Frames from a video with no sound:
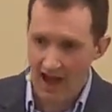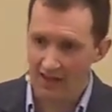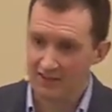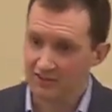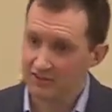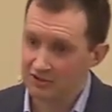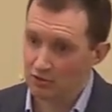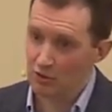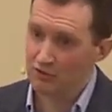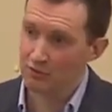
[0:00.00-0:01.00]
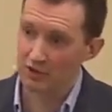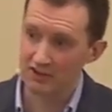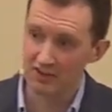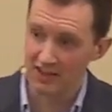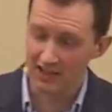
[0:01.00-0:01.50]
And this is so often what
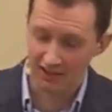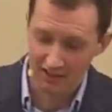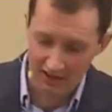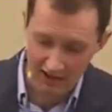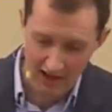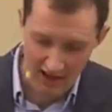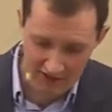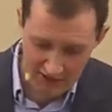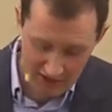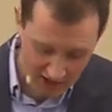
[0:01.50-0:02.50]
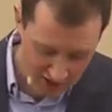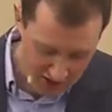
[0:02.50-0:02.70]
it's like as a